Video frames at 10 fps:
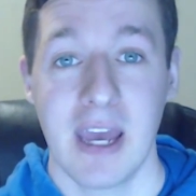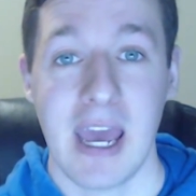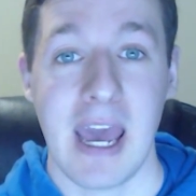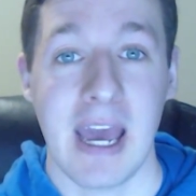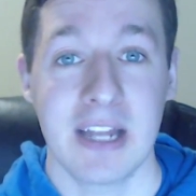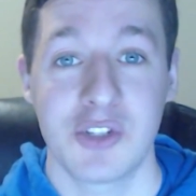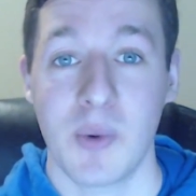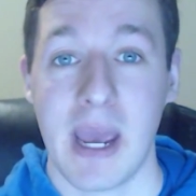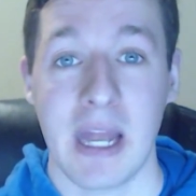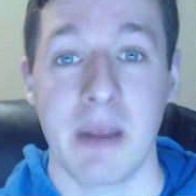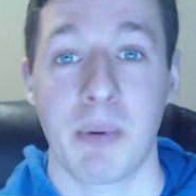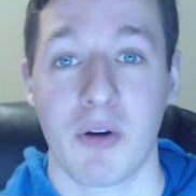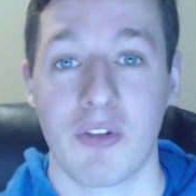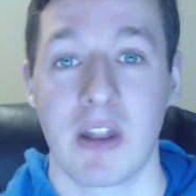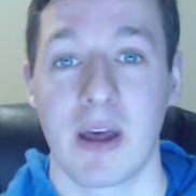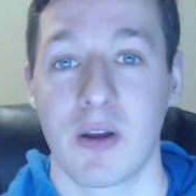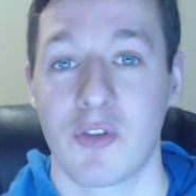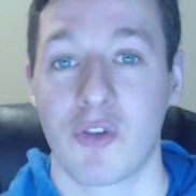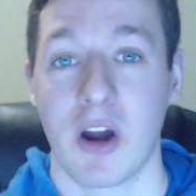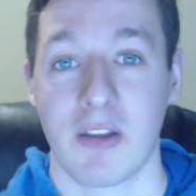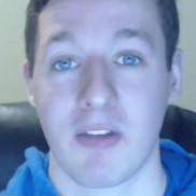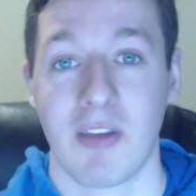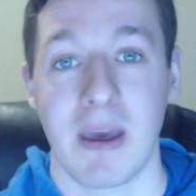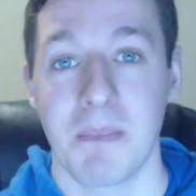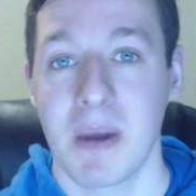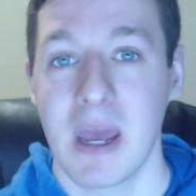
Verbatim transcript: and eh, to any person that crosses him.